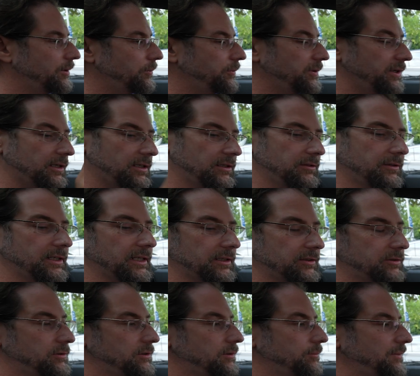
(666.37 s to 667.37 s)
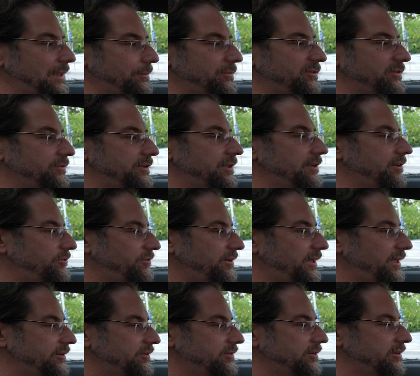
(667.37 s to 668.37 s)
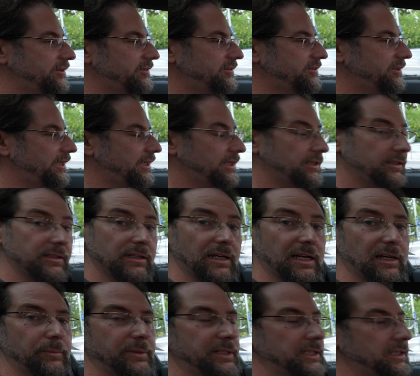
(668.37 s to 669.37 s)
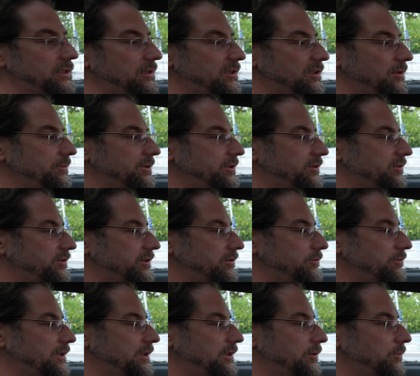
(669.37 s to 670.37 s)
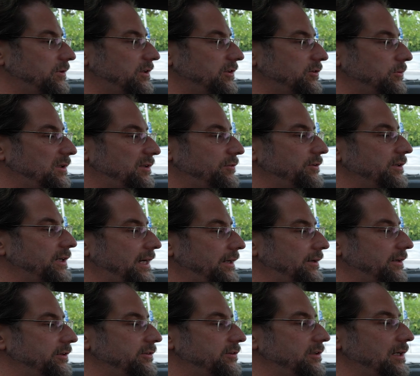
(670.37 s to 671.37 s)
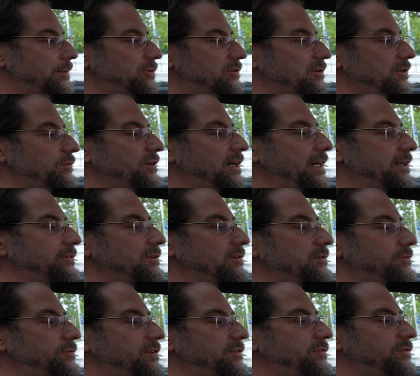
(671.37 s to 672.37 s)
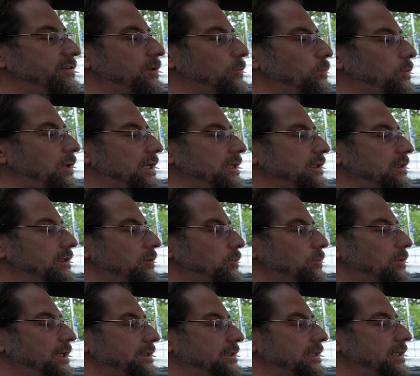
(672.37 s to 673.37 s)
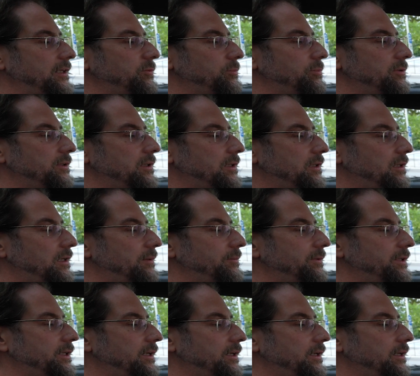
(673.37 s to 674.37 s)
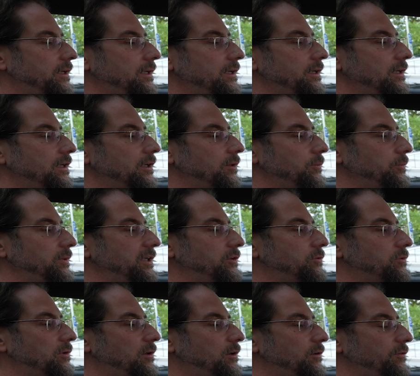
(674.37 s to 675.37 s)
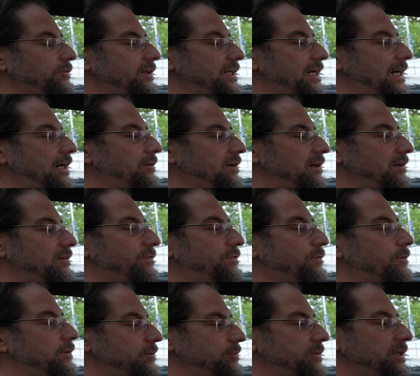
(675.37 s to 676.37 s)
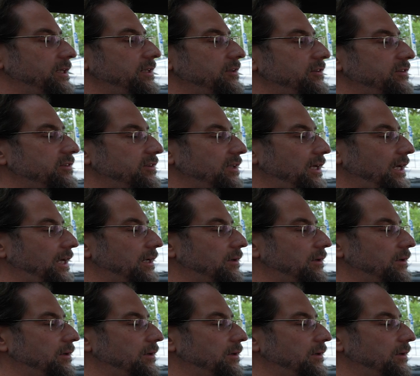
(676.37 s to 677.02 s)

We're gonna look at Google Maps very fast in a second how many kilometers that really was. We have a consumption of 151 watt hours per kilometer. We drove 1 hour and 40 minutes.